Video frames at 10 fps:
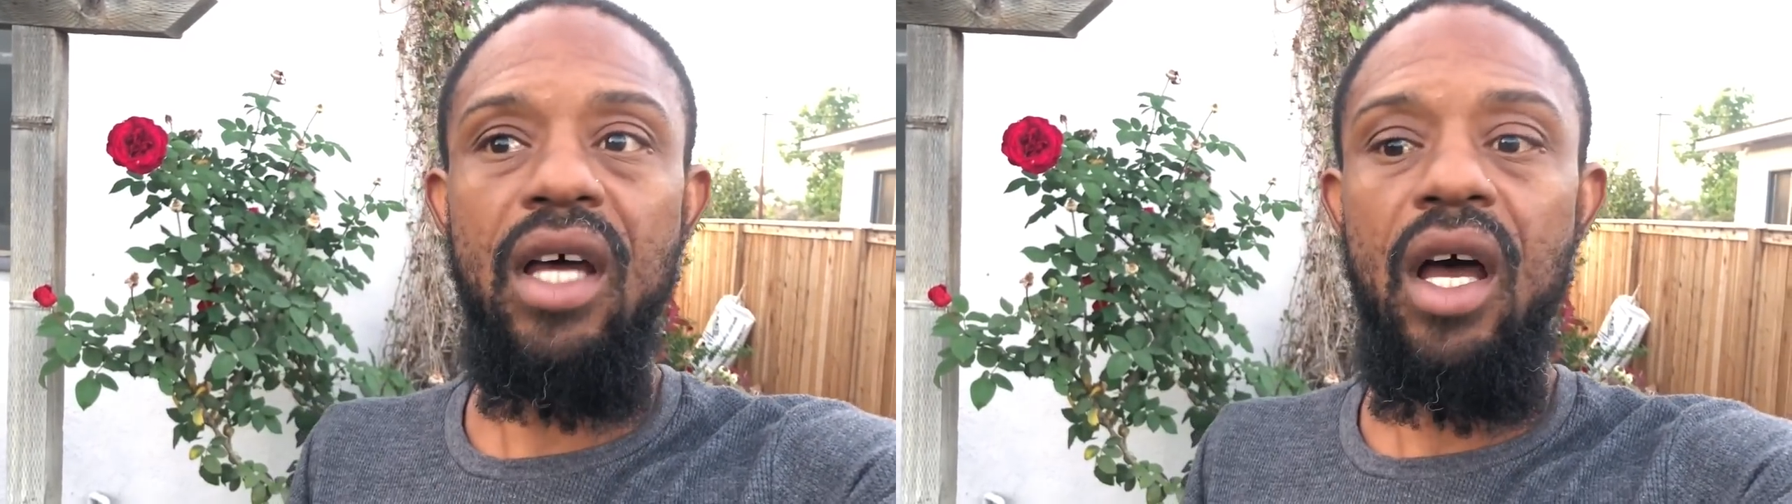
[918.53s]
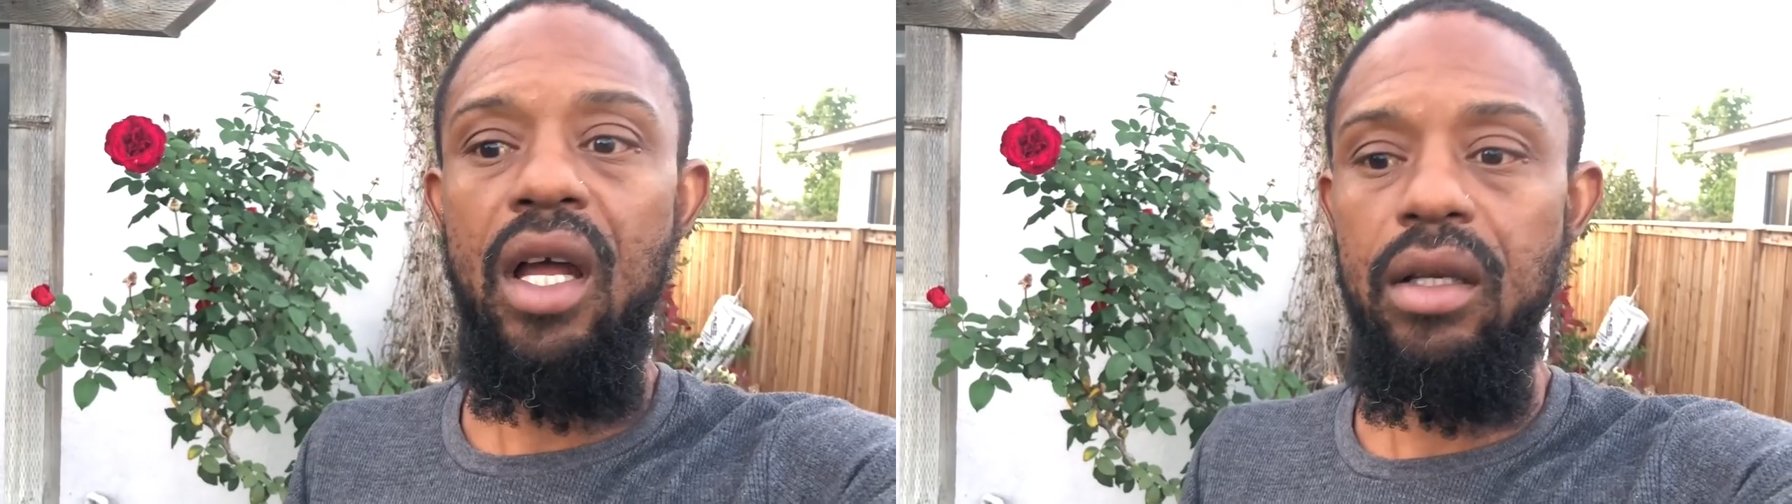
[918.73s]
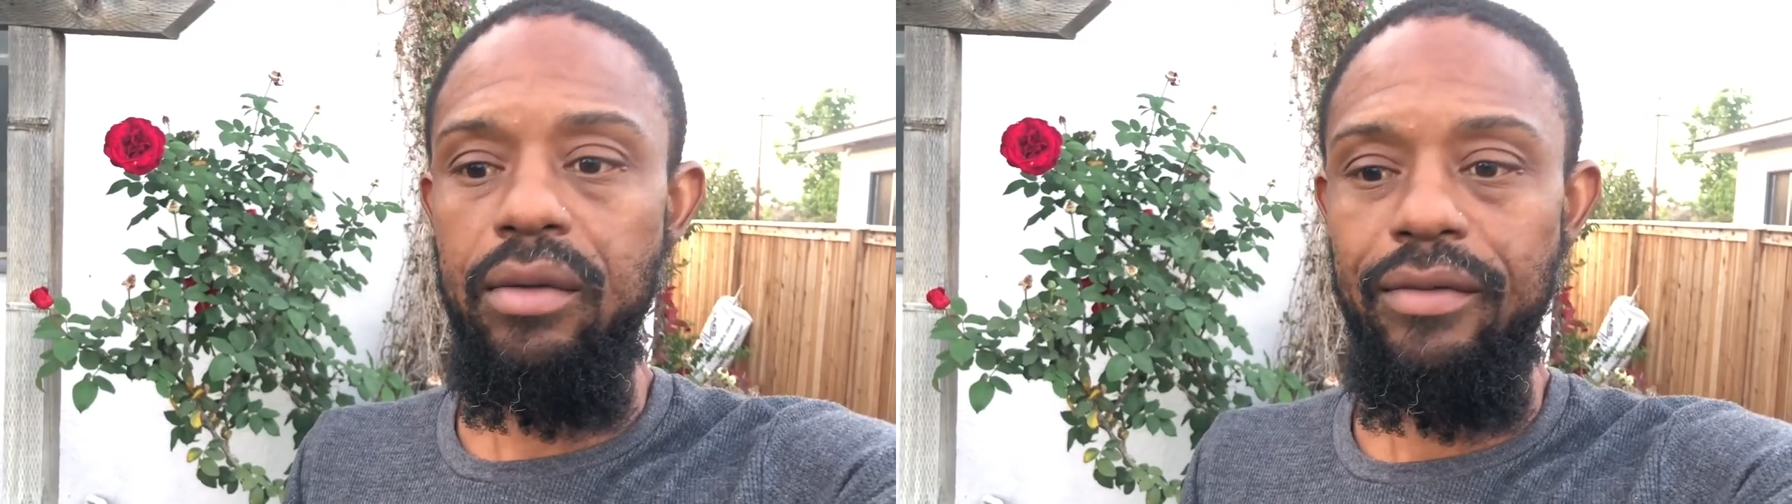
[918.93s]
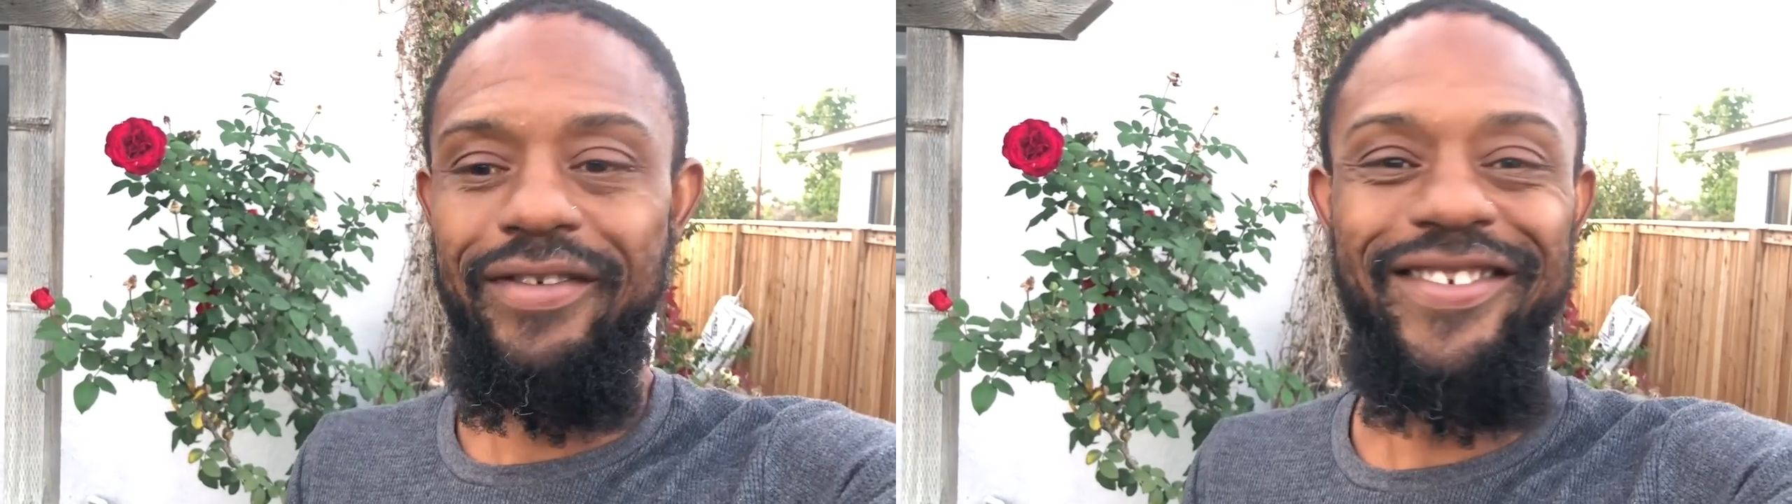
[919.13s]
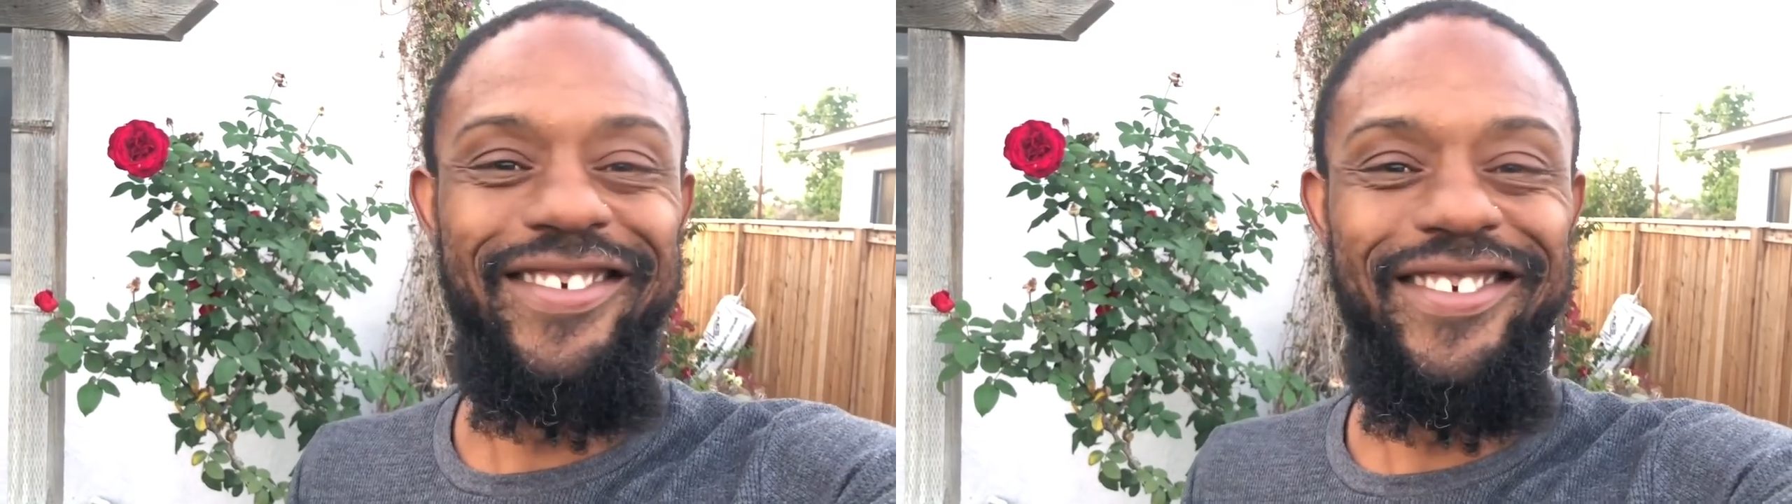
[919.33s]
taut.
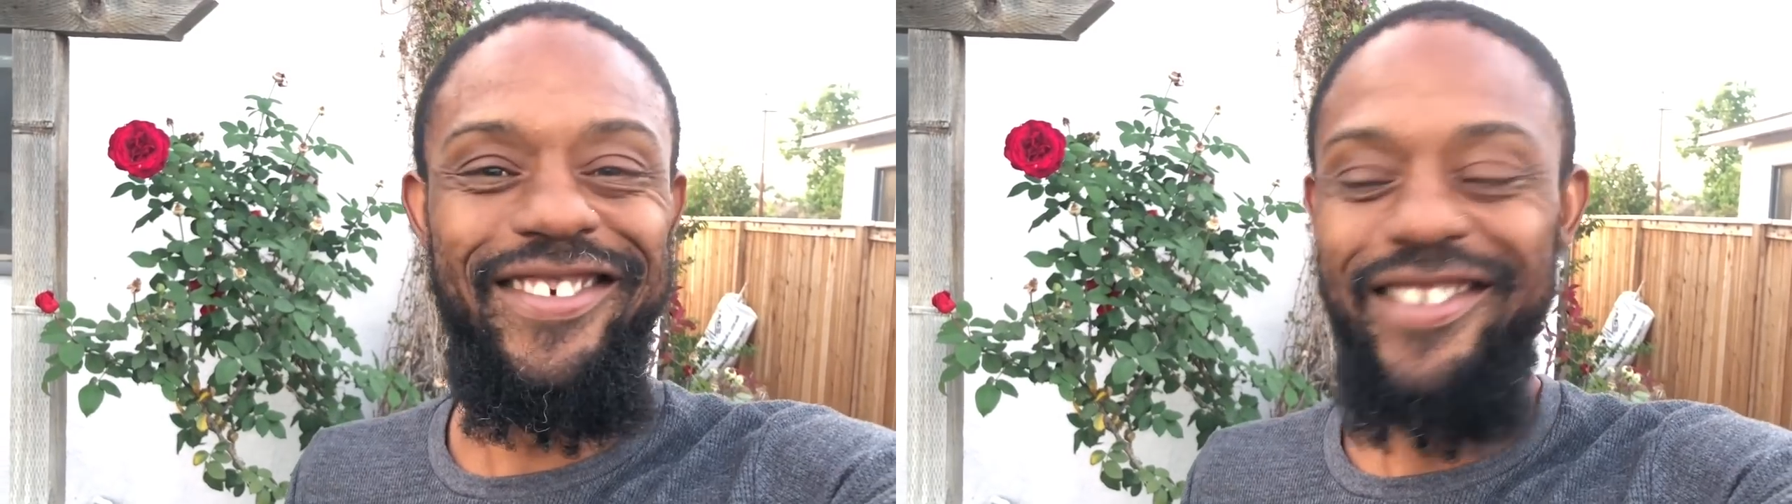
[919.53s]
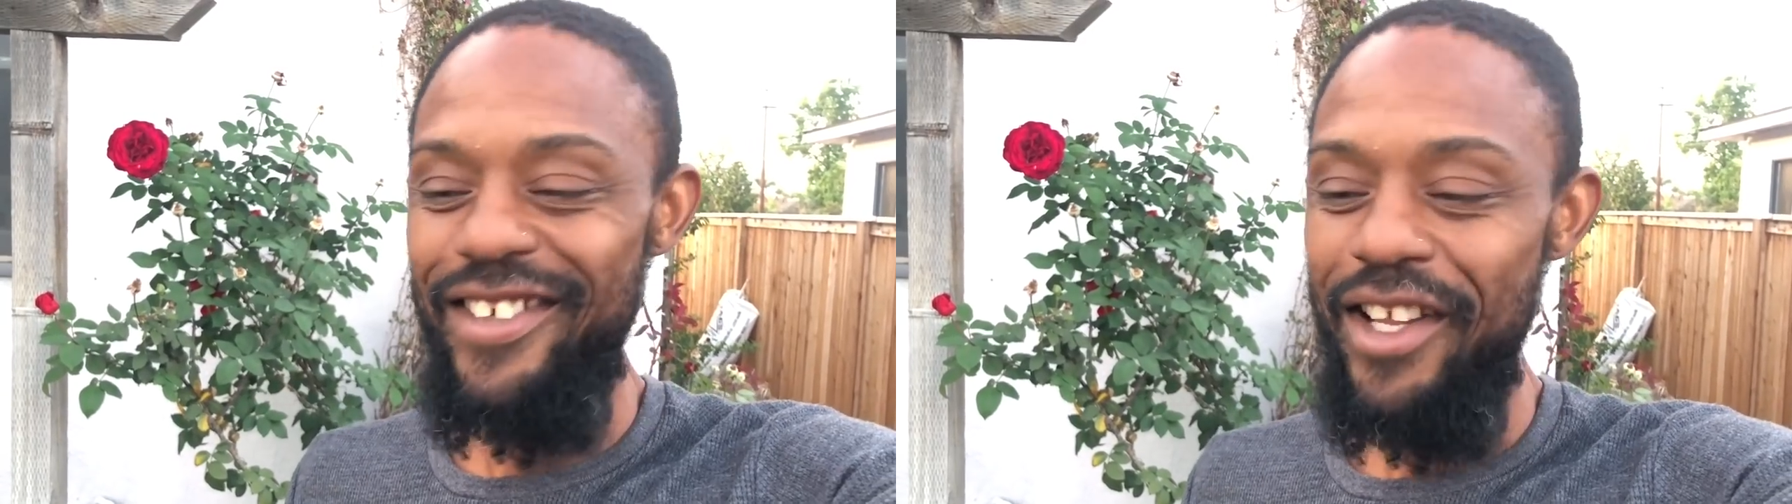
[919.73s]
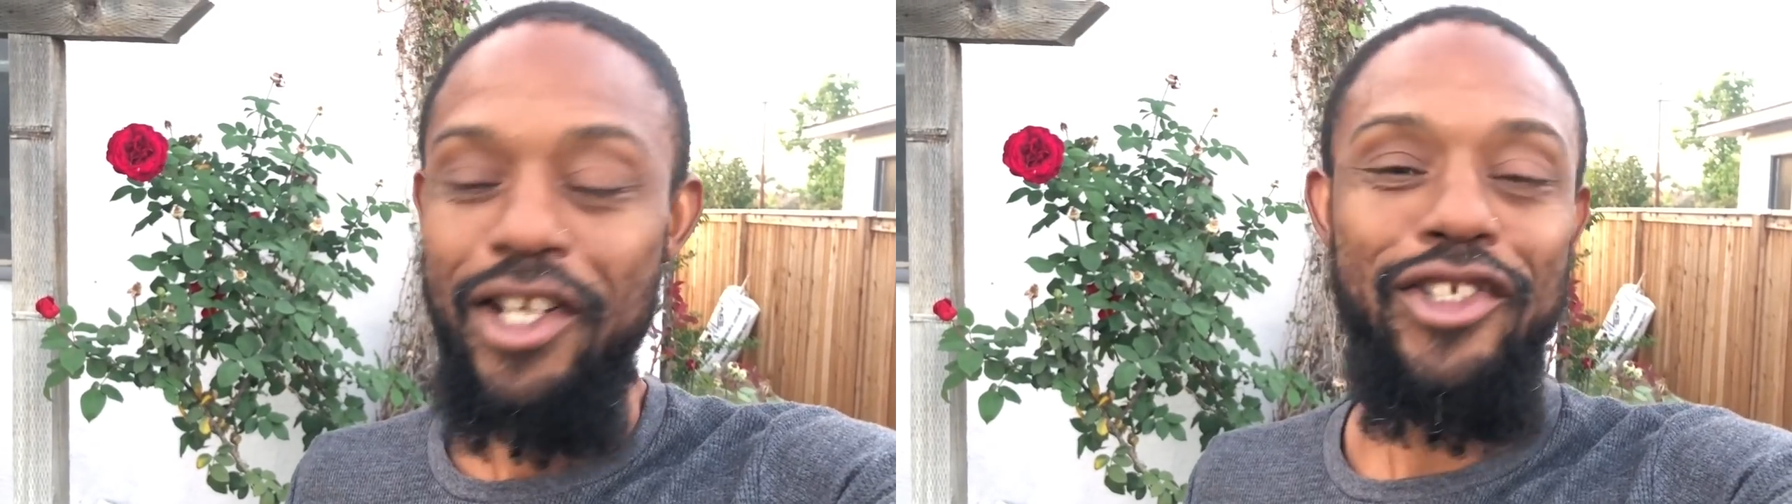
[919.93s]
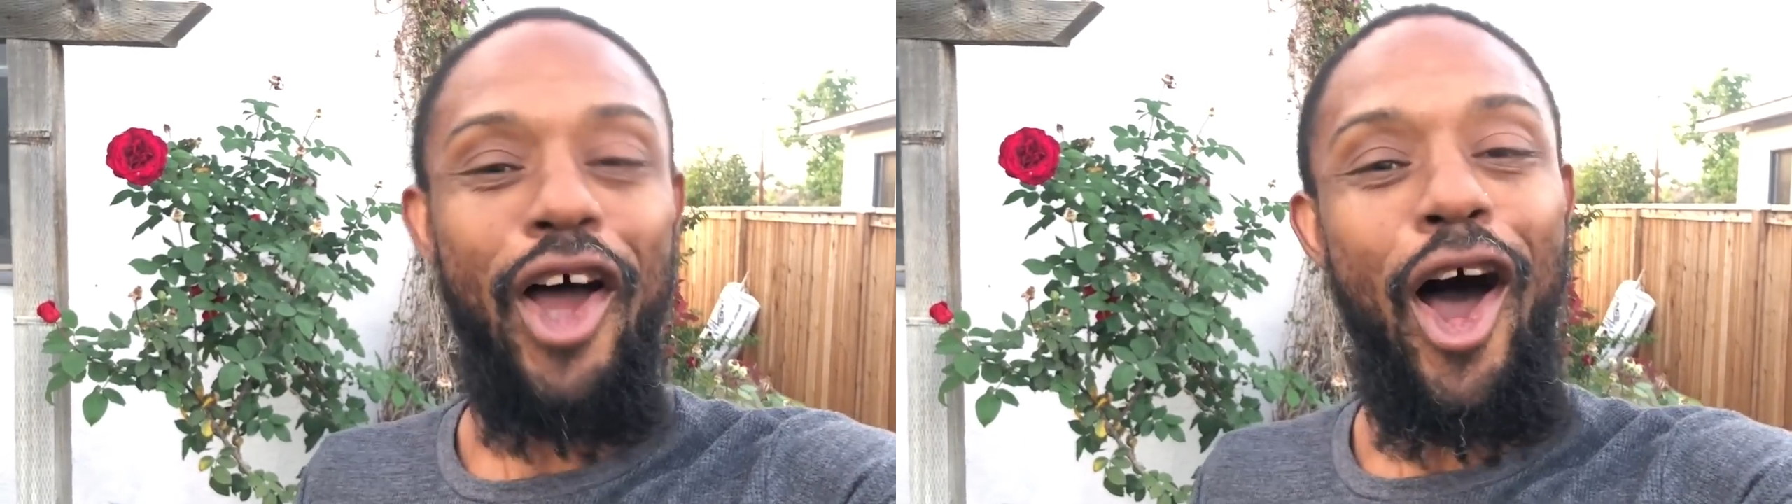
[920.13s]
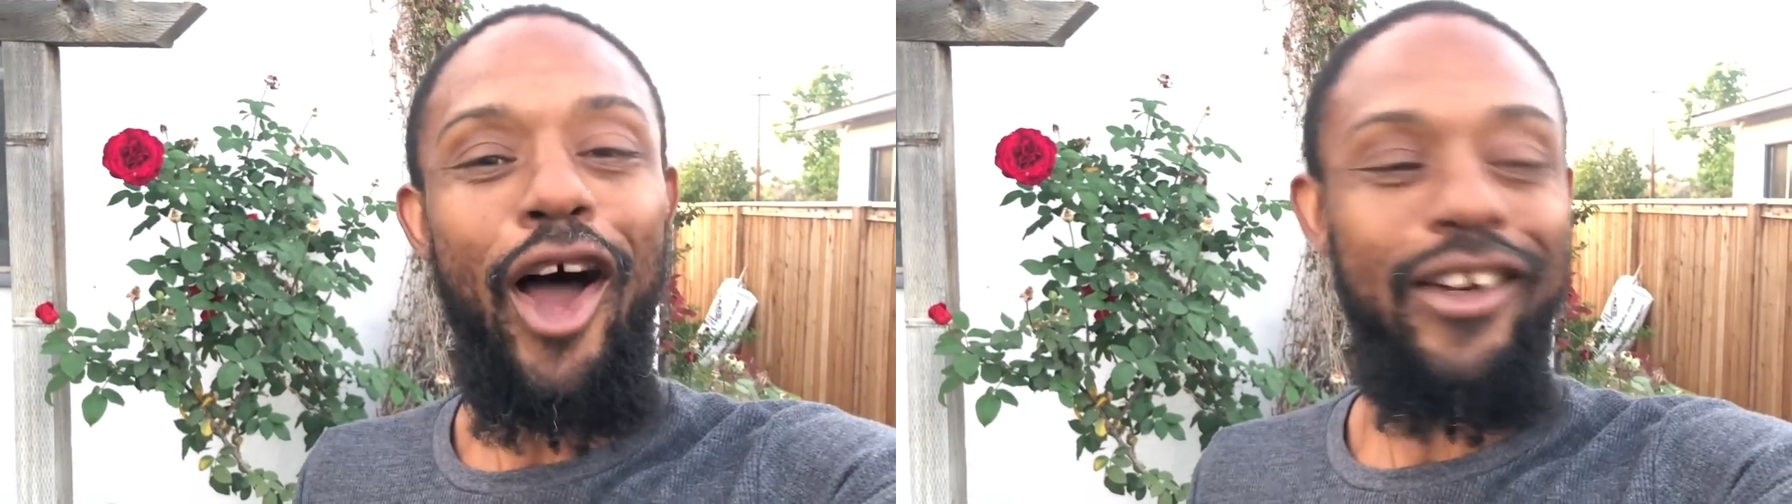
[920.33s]

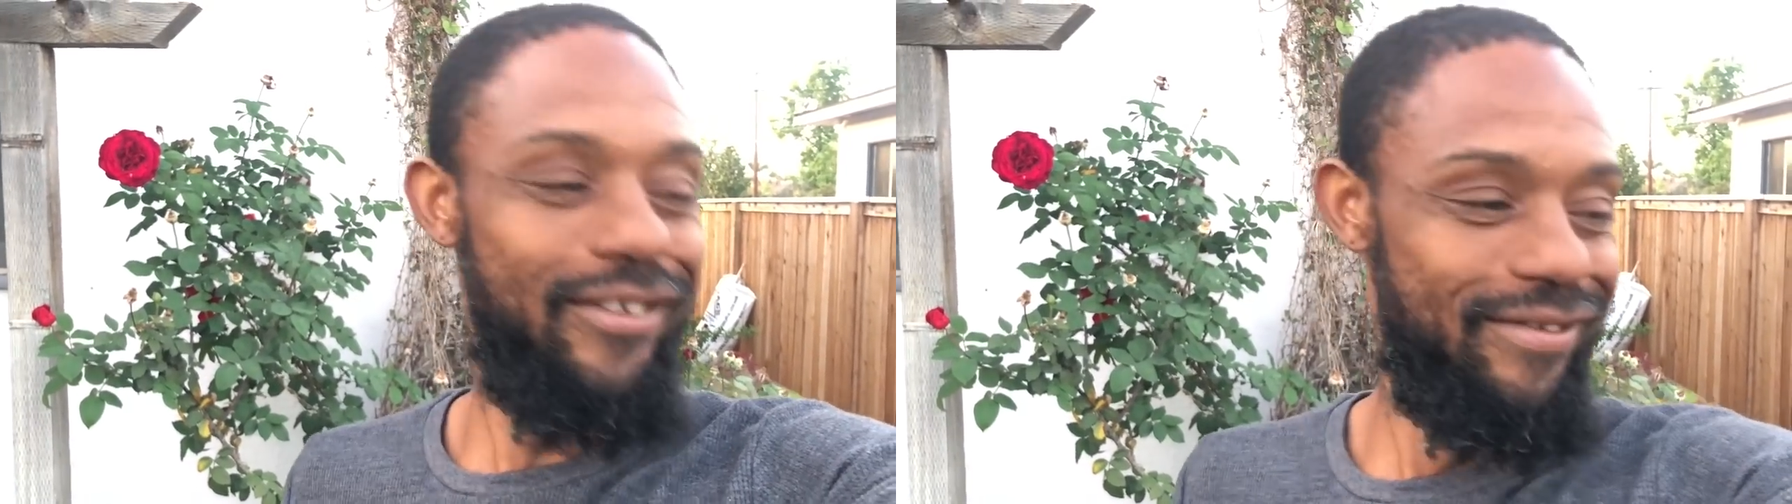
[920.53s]
Taut.